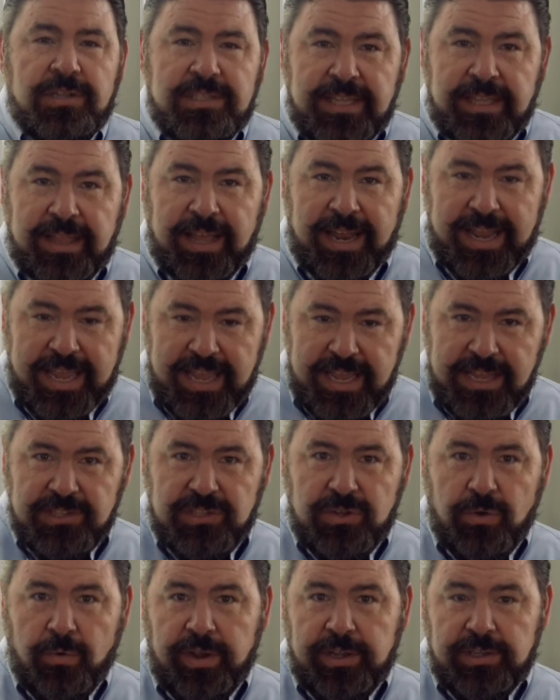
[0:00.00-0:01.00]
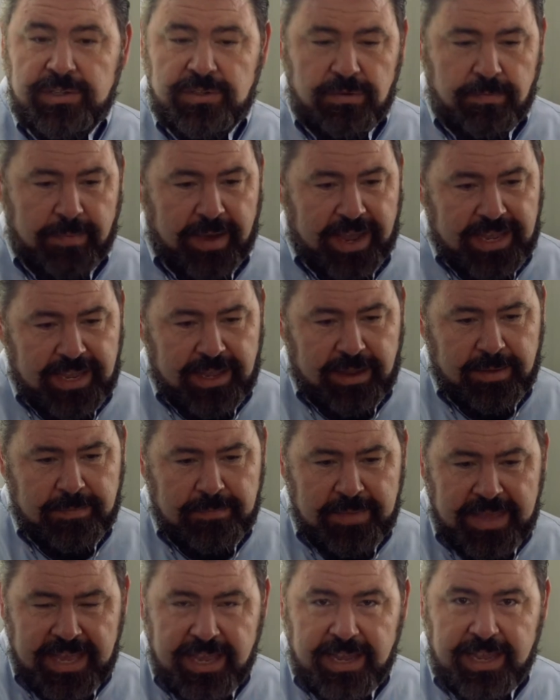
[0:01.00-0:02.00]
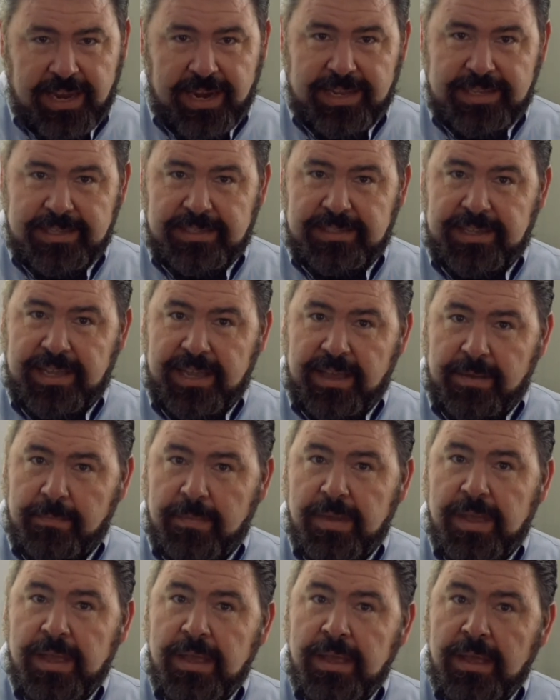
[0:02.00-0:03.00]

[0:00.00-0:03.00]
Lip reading: that he's going to, by being connected to him,